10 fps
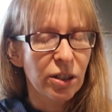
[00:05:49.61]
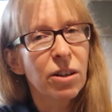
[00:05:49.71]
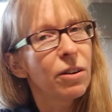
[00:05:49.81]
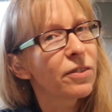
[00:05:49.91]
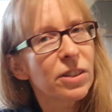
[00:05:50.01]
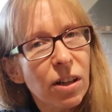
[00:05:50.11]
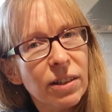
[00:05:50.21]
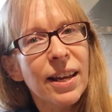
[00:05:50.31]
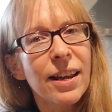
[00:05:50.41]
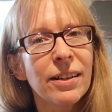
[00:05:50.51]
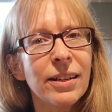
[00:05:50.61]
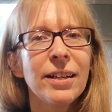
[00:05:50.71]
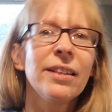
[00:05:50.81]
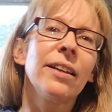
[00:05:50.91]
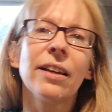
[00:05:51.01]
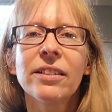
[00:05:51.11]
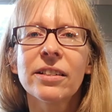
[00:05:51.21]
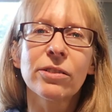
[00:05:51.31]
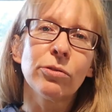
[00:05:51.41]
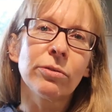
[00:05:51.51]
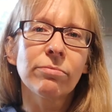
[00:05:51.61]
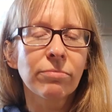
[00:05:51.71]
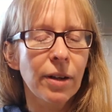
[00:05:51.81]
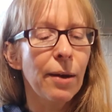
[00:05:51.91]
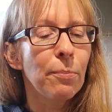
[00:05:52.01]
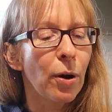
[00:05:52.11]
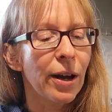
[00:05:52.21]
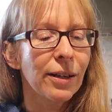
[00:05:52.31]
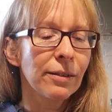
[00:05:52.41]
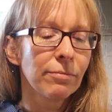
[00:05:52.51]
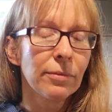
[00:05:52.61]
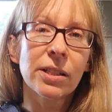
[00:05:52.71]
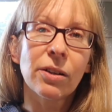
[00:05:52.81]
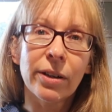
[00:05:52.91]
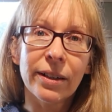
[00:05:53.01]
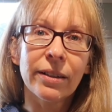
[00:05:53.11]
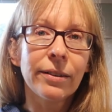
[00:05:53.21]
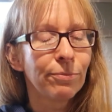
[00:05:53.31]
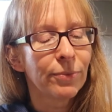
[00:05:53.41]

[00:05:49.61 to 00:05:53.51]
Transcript: Don't know if the salt added anything, I just thought it might, so I did.